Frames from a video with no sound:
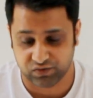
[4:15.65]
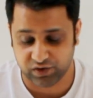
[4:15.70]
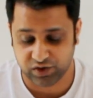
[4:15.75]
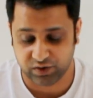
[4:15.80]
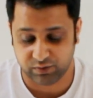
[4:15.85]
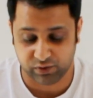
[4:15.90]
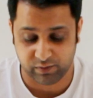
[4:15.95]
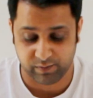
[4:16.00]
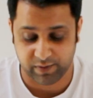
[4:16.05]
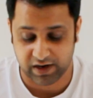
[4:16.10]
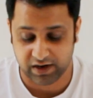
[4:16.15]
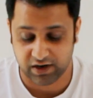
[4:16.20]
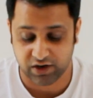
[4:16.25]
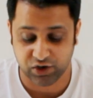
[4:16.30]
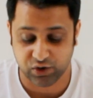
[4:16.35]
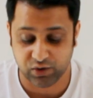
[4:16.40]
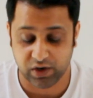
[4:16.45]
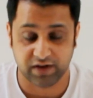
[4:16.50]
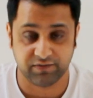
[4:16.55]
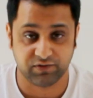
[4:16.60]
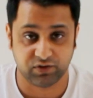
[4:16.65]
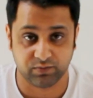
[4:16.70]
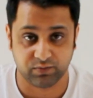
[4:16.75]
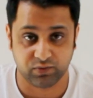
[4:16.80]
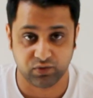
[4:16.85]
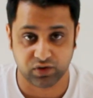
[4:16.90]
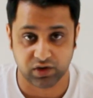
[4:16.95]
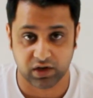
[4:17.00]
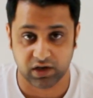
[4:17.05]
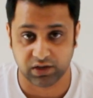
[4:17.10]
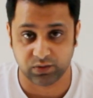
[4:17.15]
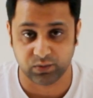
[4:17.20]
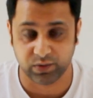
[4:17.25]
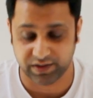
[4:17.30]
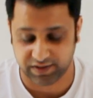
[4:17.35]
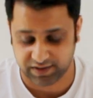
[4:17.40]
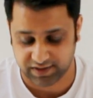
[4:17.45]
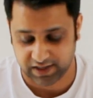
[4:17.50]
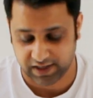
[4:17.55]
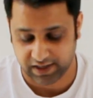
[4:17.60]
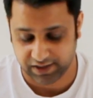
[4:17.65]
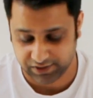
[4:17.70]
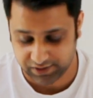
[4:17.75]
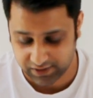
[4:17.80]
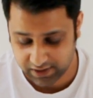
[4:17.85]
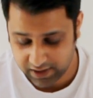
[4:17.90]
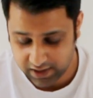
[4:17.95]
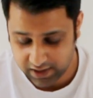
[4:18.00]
which propeller you have to put on which side.